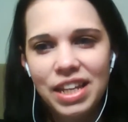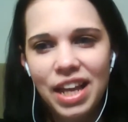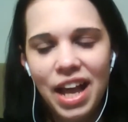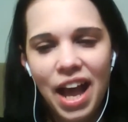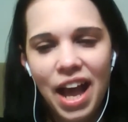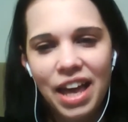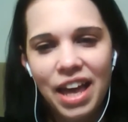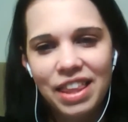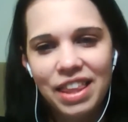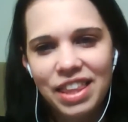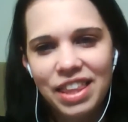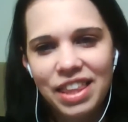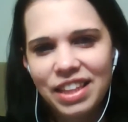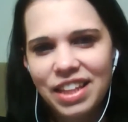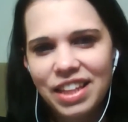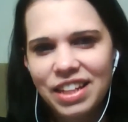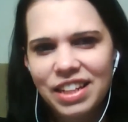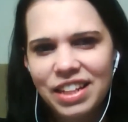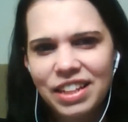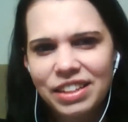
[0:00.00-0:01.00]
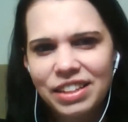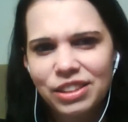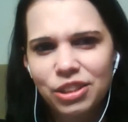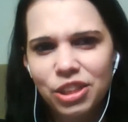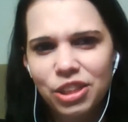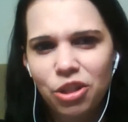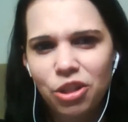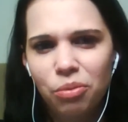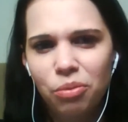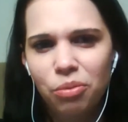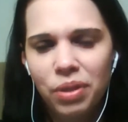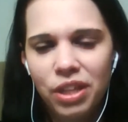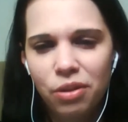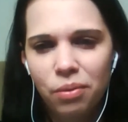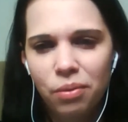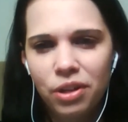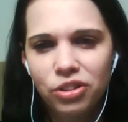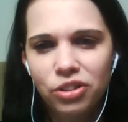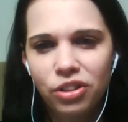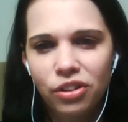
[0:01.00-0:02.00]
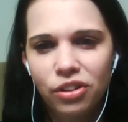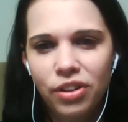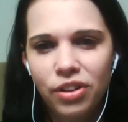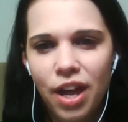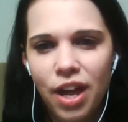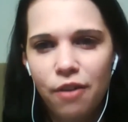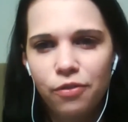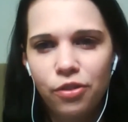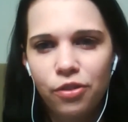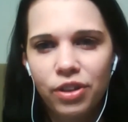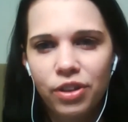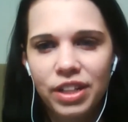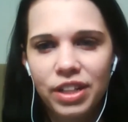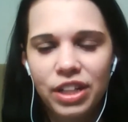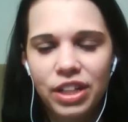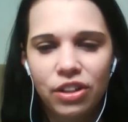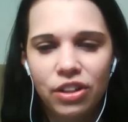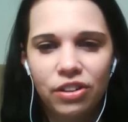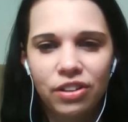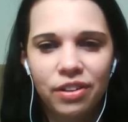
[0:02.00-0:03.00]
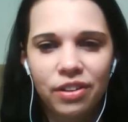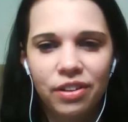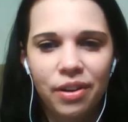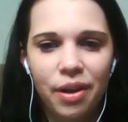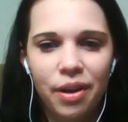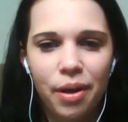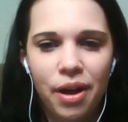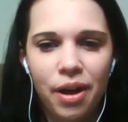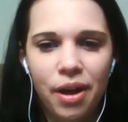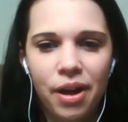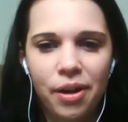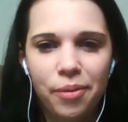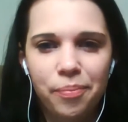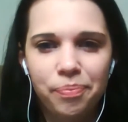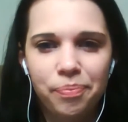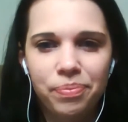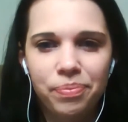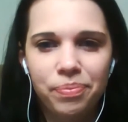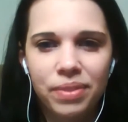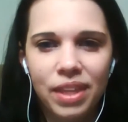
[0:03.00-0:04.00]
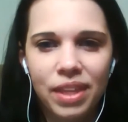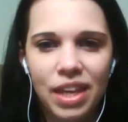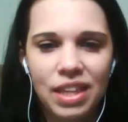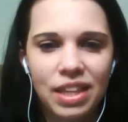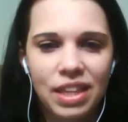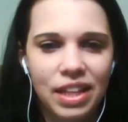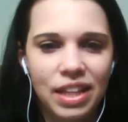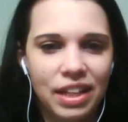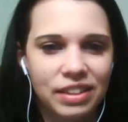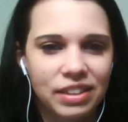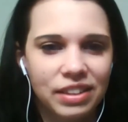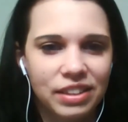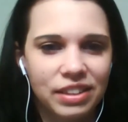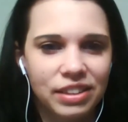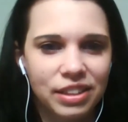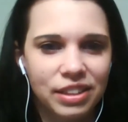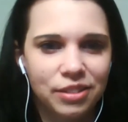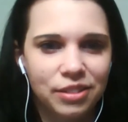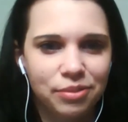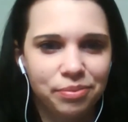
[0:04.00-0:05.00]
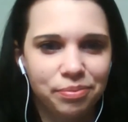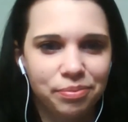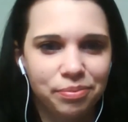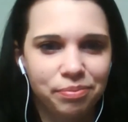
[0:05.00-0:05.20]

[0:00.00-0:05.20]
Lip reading: I think that he's really the one to look out for here in the Lexington.